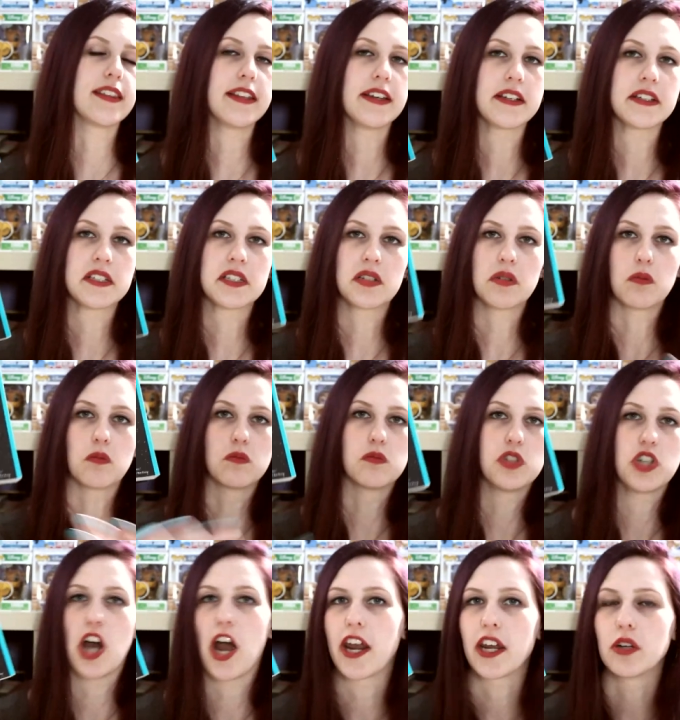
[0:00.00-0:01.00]
this
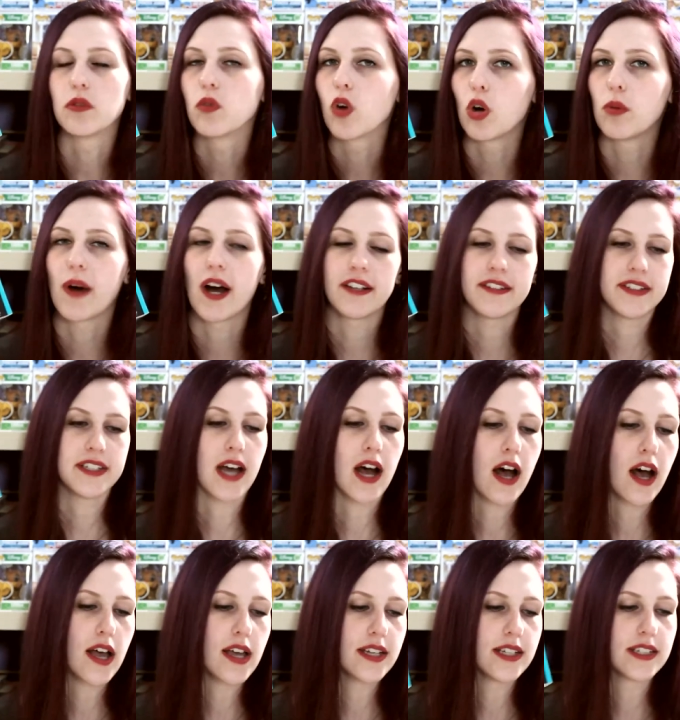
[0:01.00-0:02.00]
giant robot
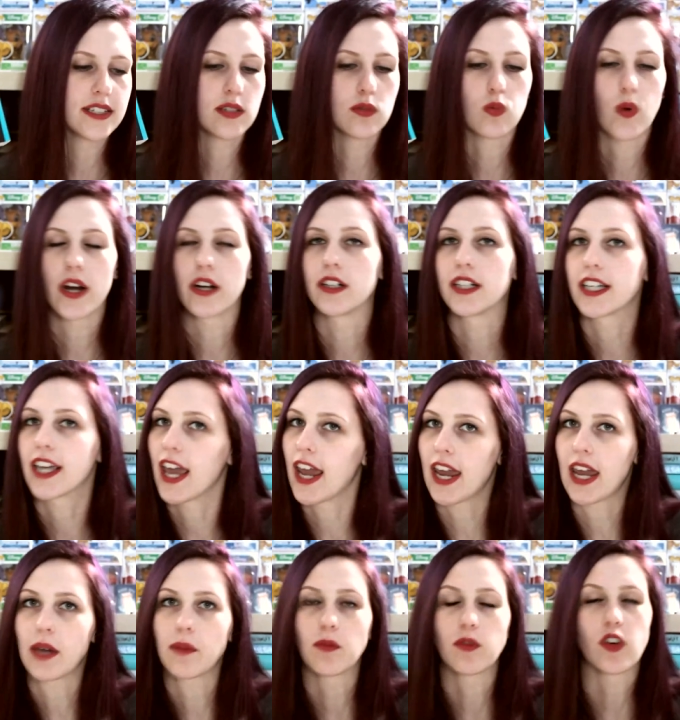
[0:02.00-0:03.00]
does, where it
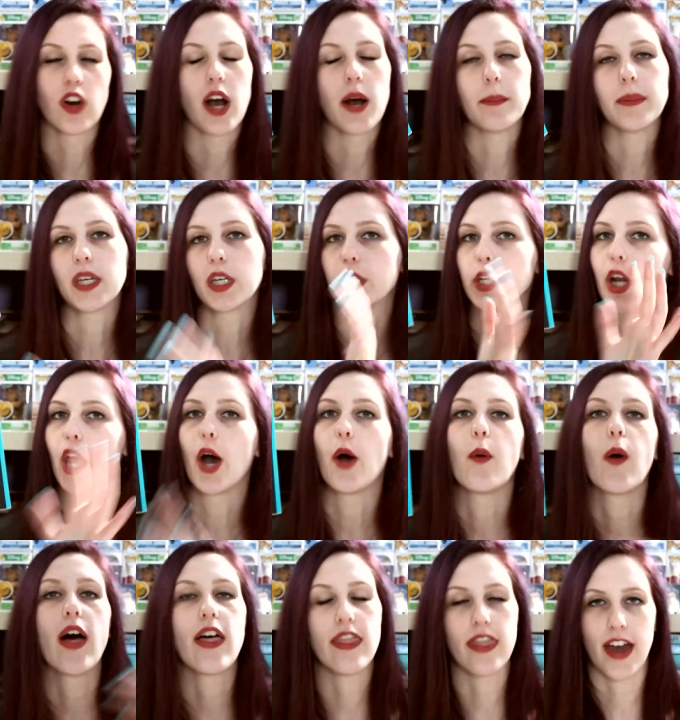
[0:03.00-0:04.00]
came from, you
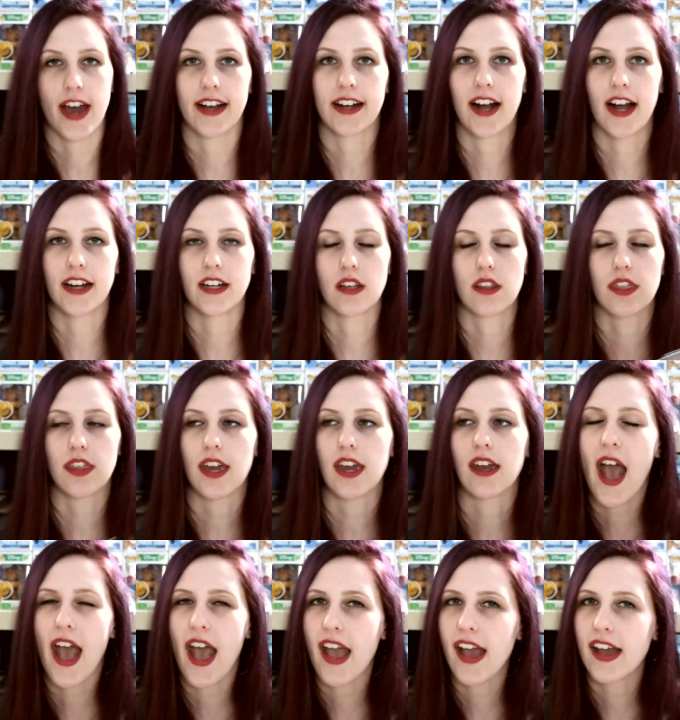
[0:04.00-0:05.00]
know, that kind of
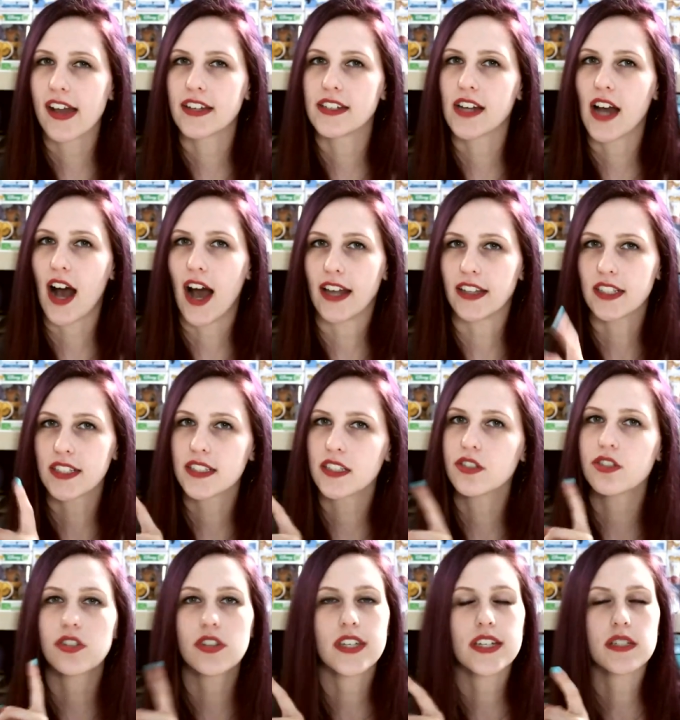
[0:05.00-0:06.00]
thing. And I
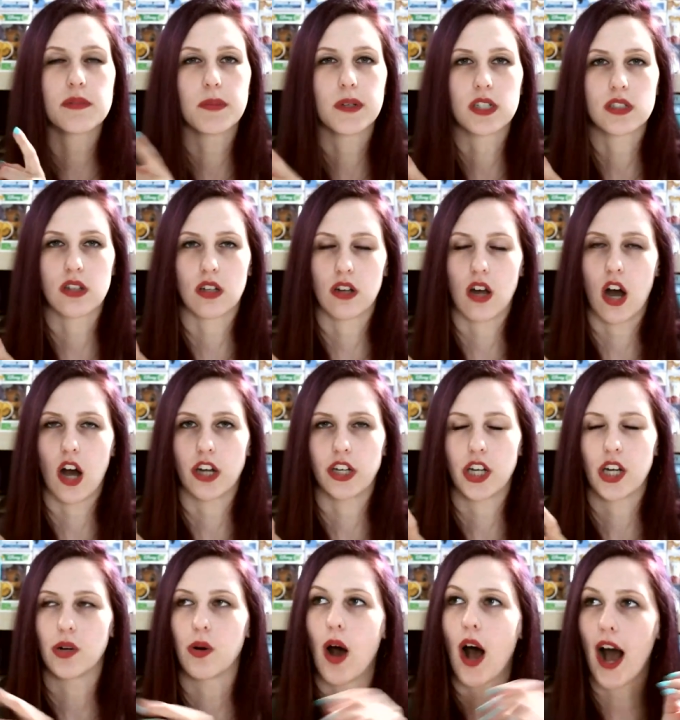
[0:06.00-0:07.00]
listened to these books on
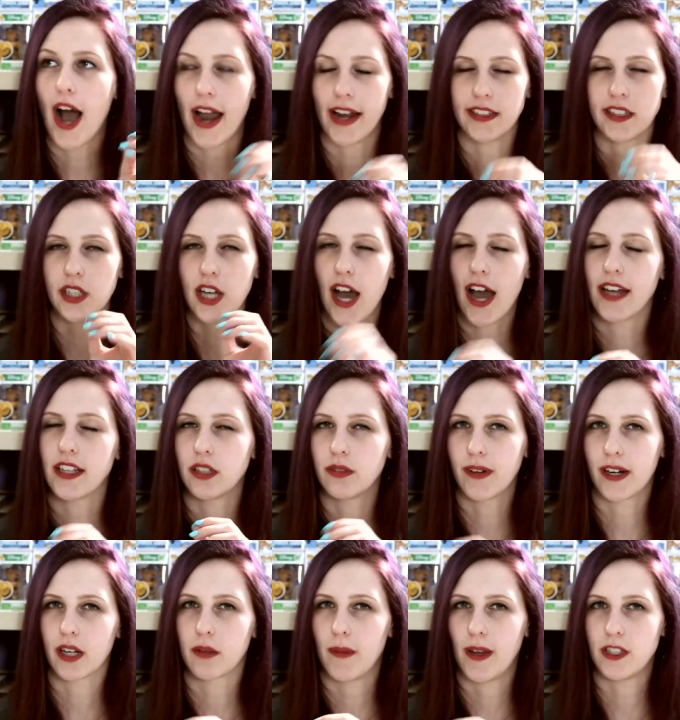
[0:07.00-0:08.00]
audio. Highly, highly
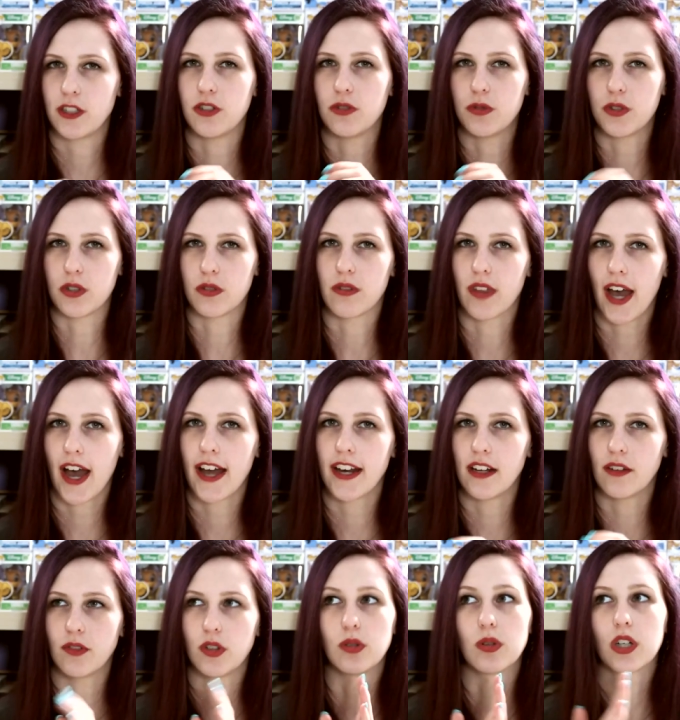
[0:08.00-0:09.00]
recommend you do that
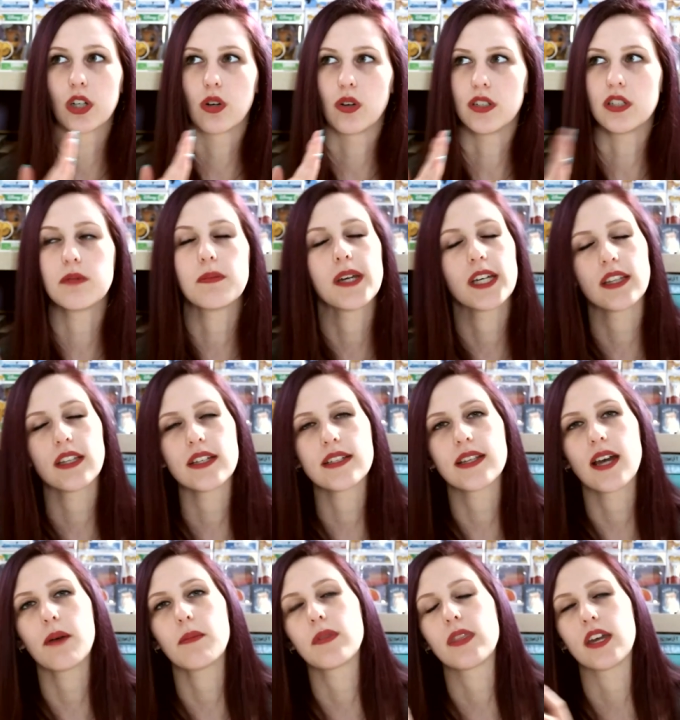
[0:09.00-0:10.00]
if you are going to pick these
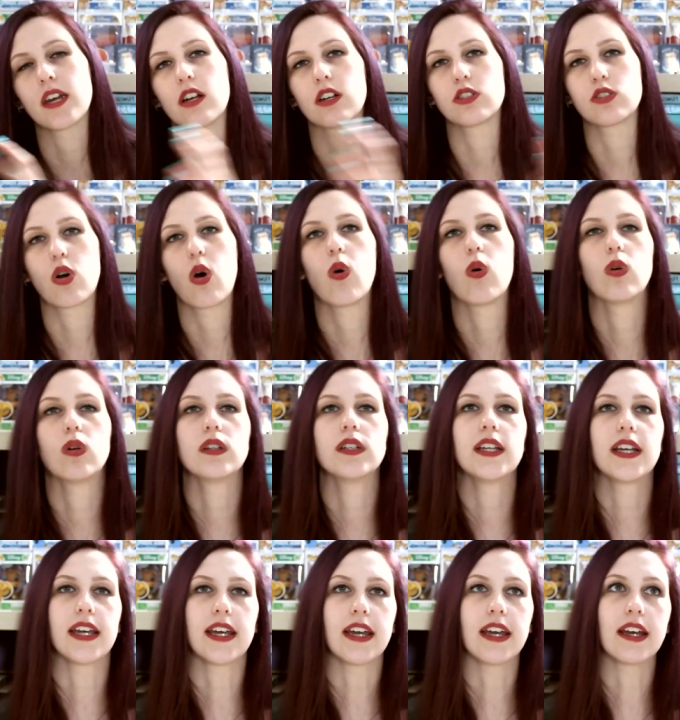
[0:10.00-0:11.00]
up. They're told
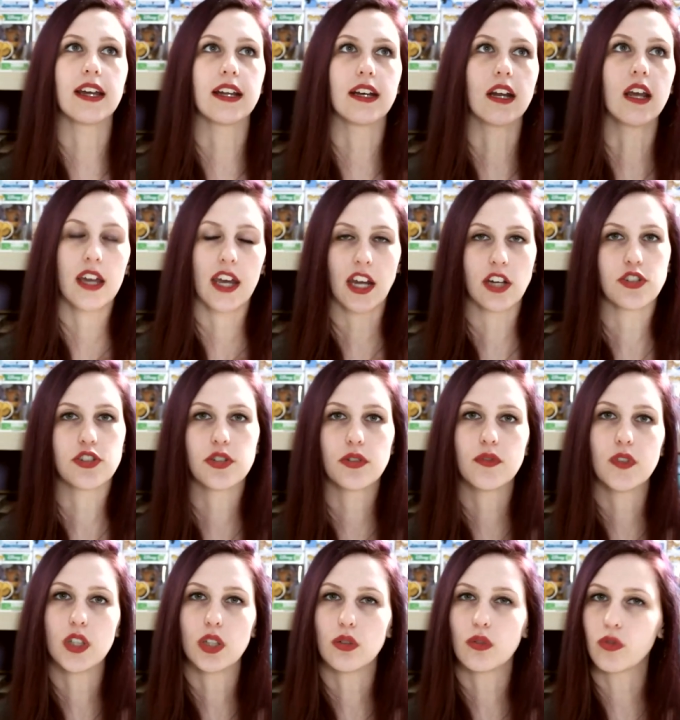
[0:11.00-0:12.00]
in
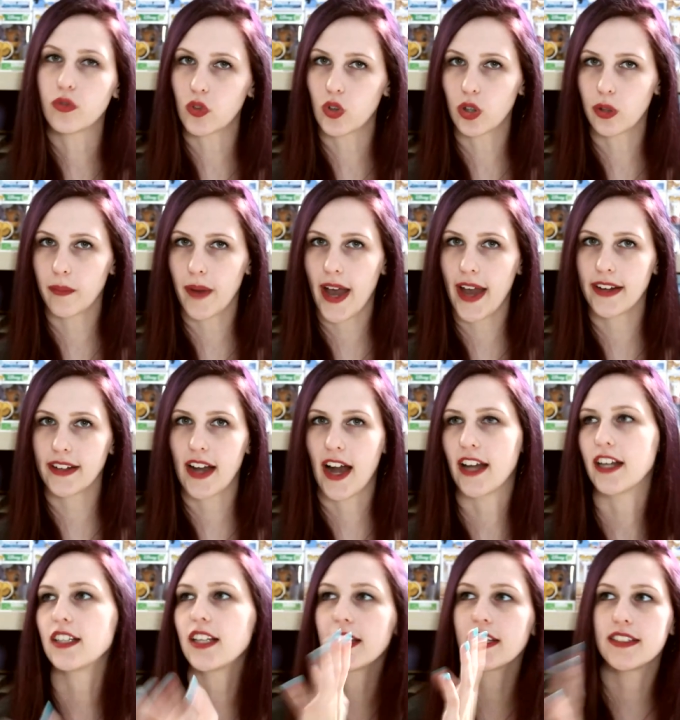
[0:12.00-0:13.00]
interview format,
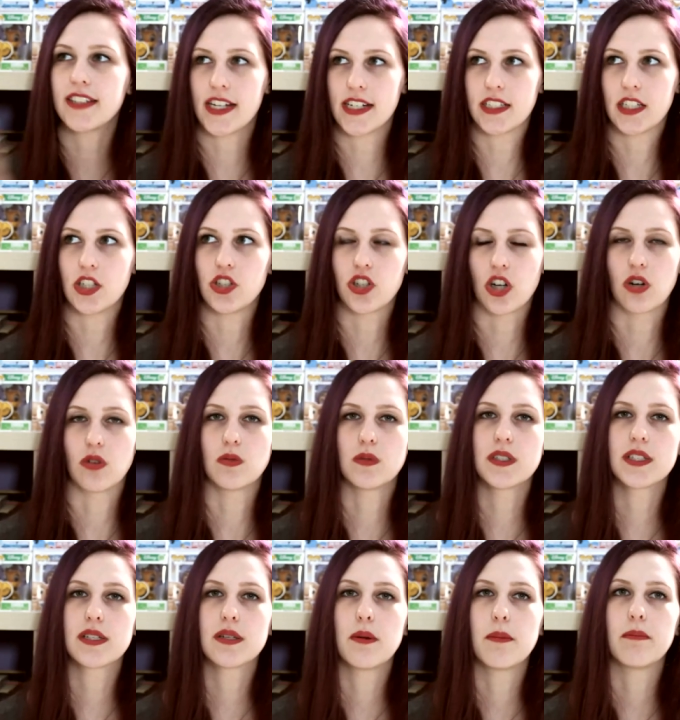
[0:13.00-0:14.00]
kind of like Daisy
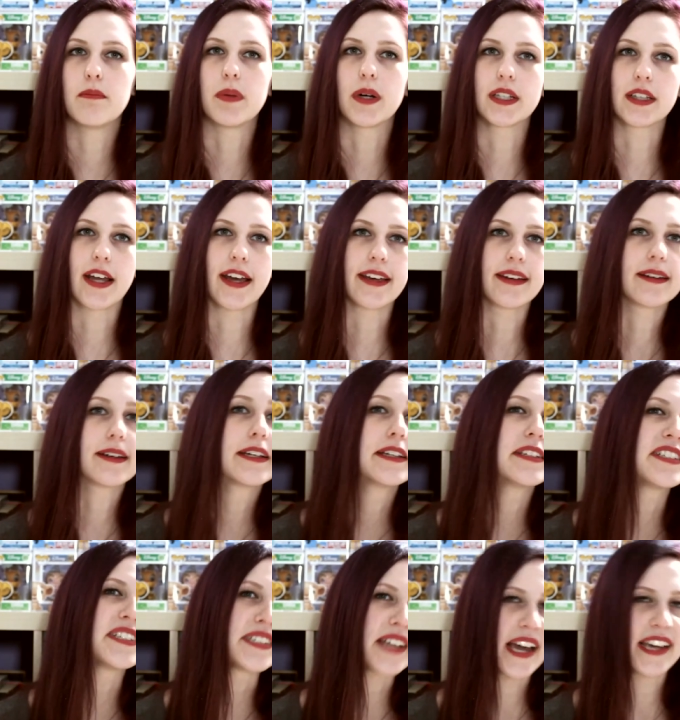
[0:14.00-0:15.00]
Jones, but like
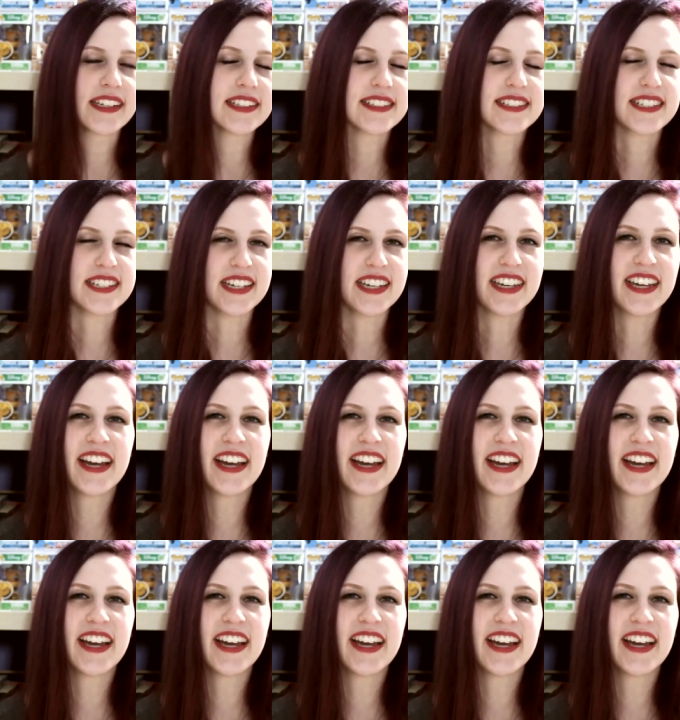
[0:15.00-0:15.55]
sciency.